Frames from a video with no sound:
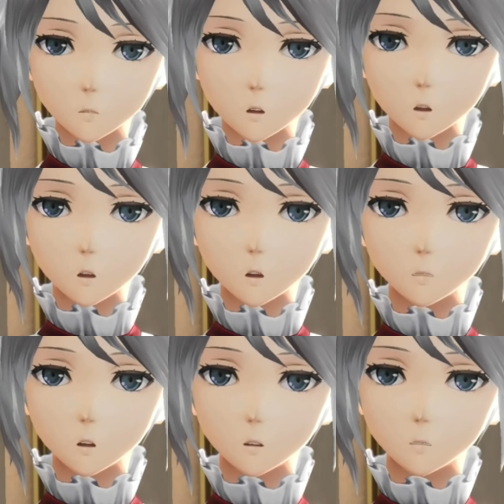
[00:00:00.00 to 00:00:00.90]
I
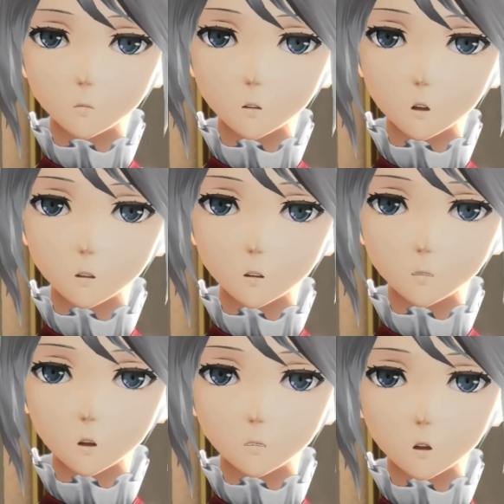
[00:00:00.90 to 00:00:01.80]
believe that, to
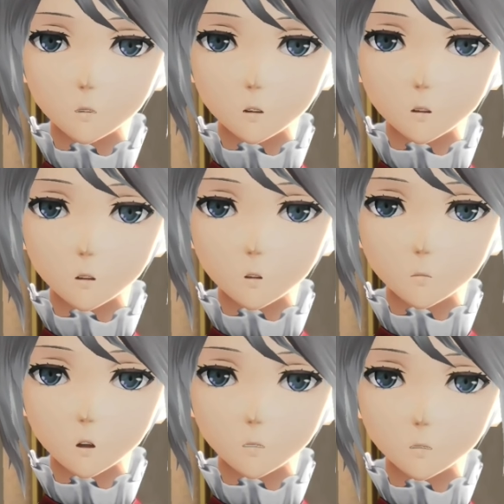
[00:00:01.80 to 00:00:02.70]
understand their functions
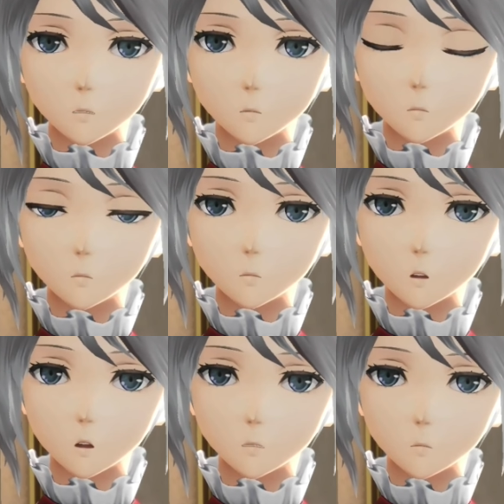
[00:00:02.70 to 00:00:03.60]
better,
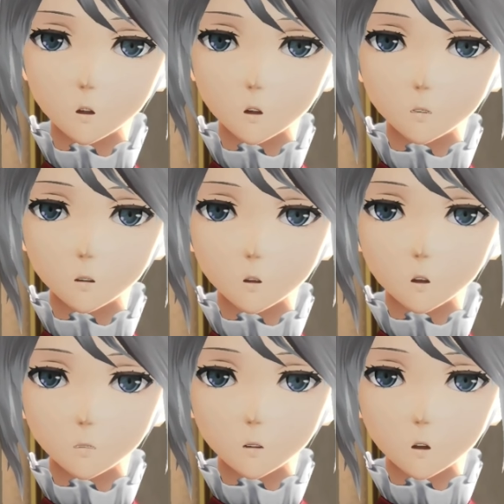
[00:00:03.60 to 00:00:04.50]
I need to test them
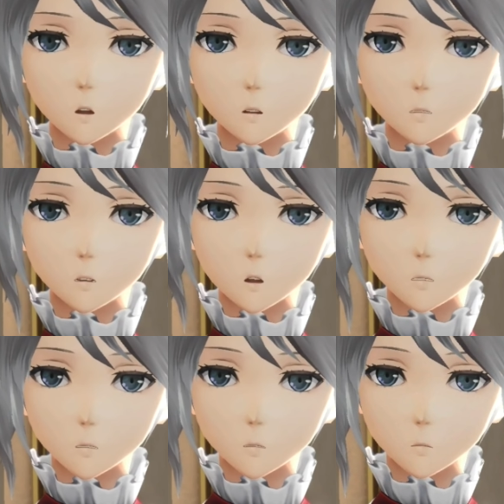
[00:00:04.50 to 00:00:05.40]
with various
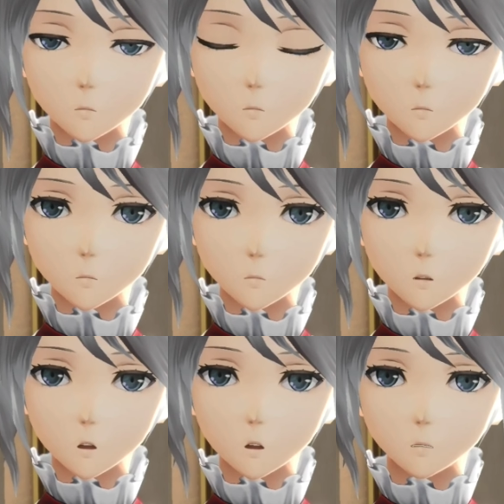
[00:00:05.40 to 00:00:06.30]
guns.
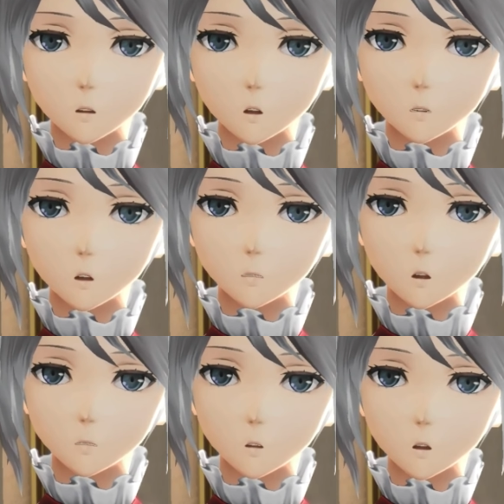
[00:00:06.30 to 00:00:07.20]
So I spent some
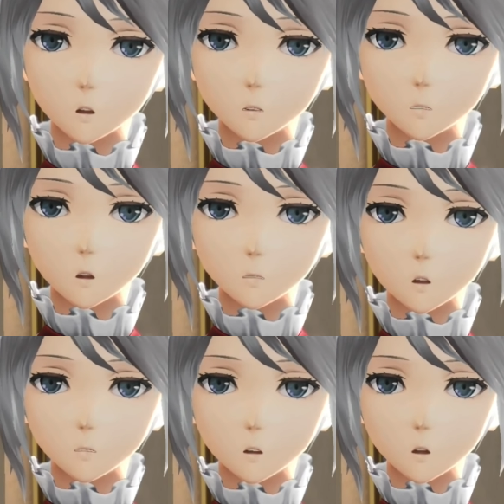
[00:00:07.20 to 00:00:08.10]
time in maintenance and
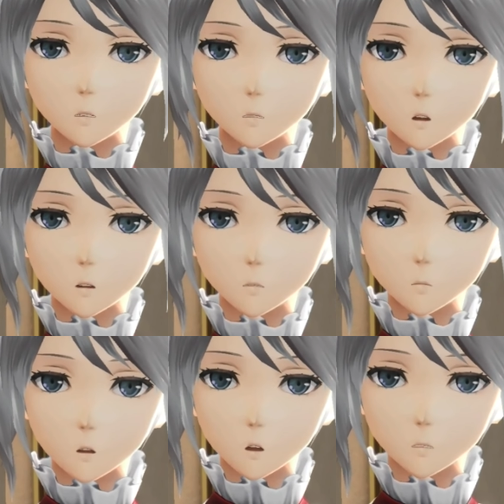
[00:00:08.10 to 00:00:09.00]
made bullets for
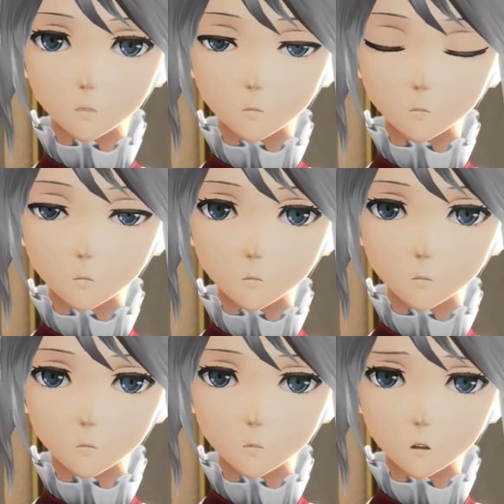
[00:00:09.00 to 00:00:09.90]
each gun type.
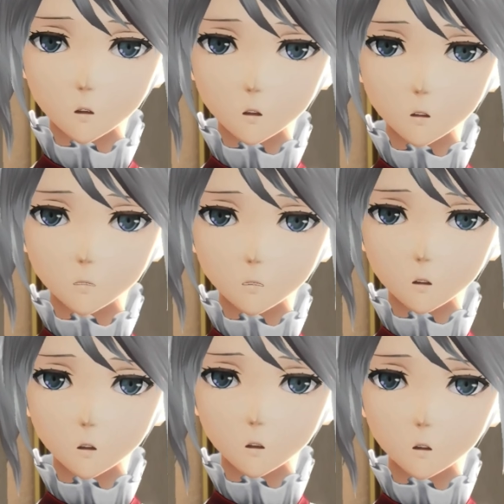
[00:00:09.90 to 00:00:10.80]
I learned
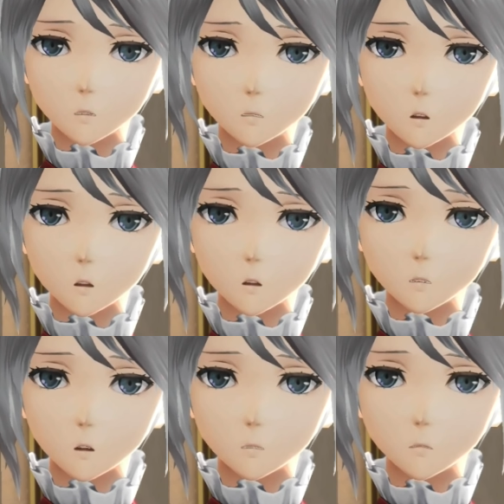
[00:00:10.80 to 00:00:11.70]
quite a lot in the
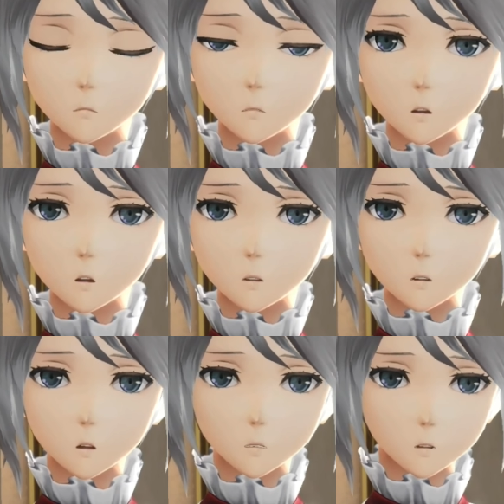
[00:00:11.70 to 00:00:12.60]
process, but not
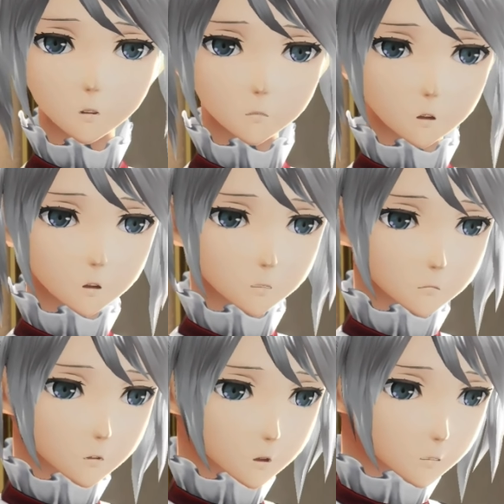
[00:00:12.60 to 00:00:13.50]
much about the
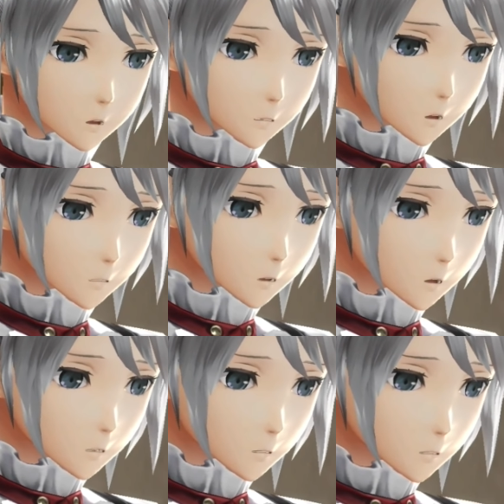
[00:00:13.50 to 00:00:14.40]
practical
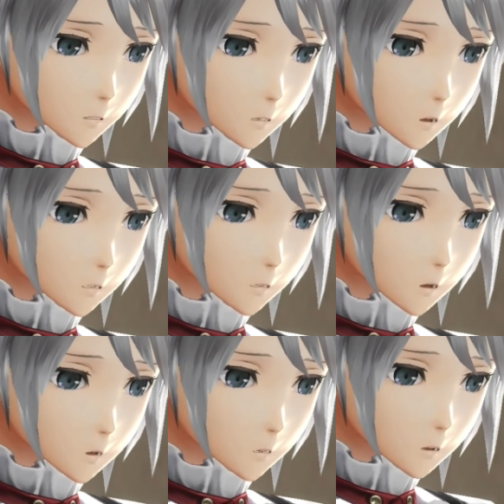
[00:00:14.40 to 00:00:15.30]
applications, which,
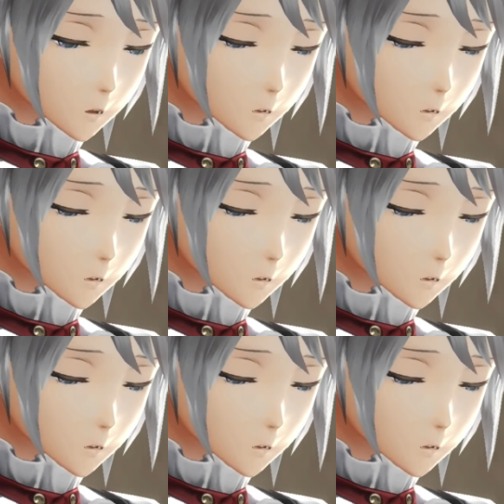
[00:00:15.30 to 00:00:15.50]
um,